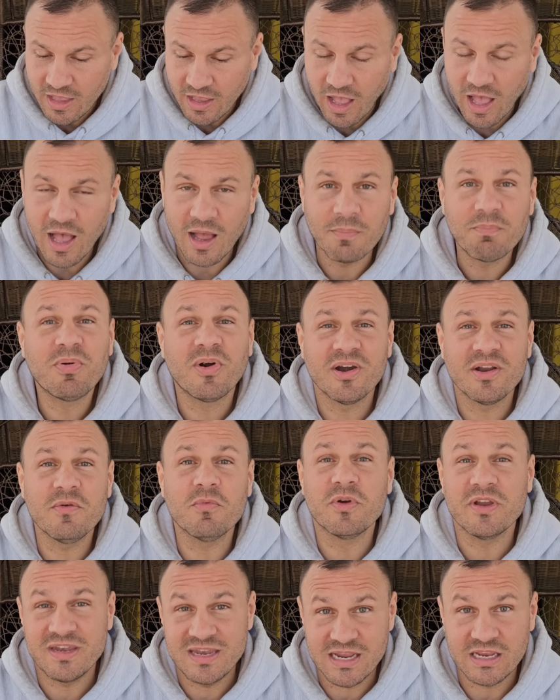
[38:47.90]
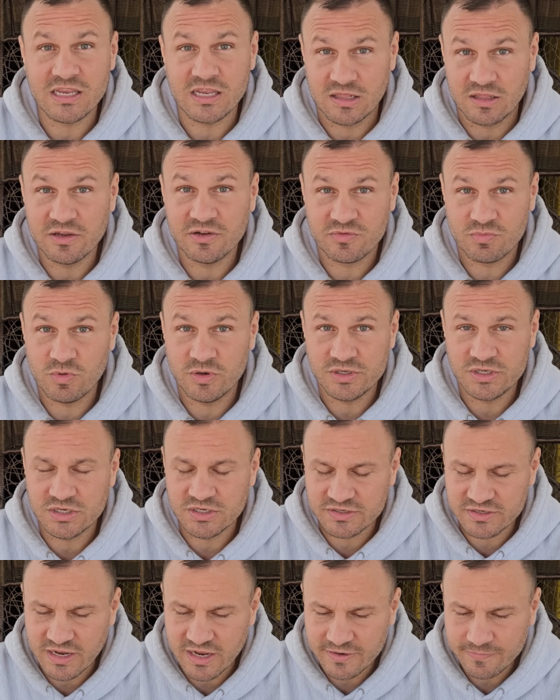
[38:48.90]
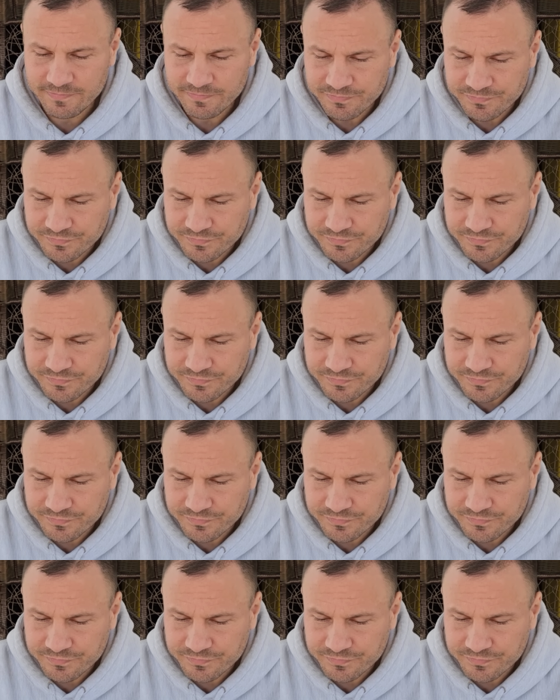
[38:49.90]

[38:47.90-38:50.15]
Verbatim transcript: Uh, pretty ridiculous, wouldn't you say?